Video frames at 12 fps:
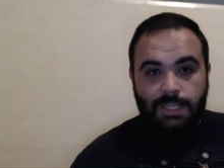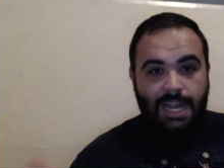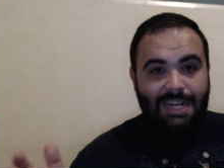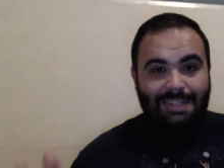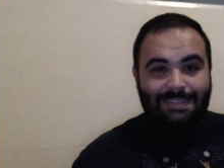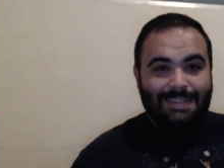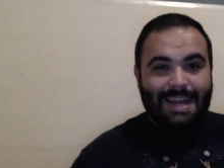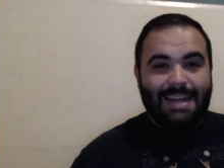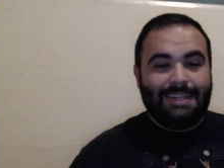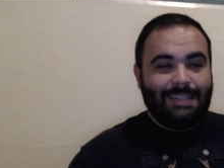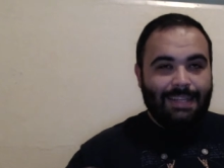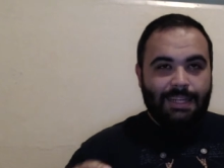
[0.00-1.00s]
and is
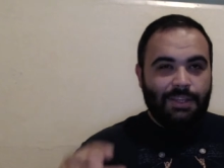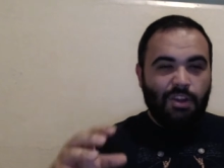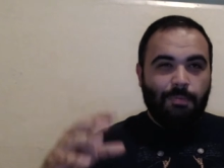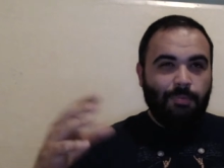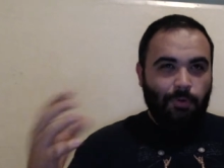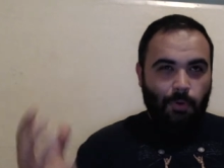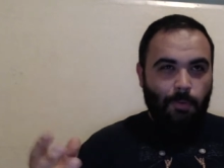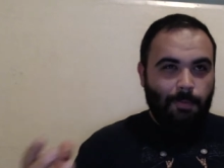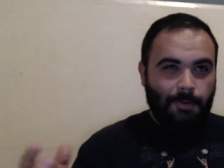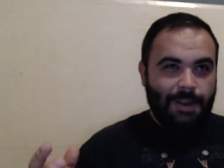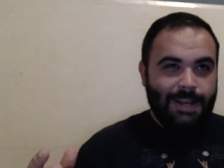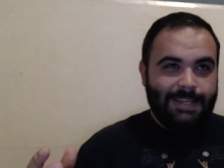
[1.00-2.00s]
not like the
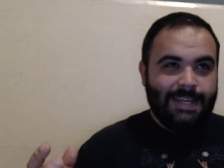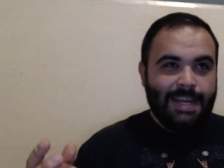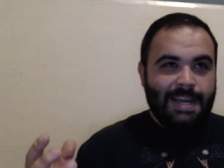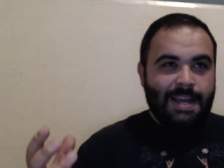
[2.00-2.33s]
appropriate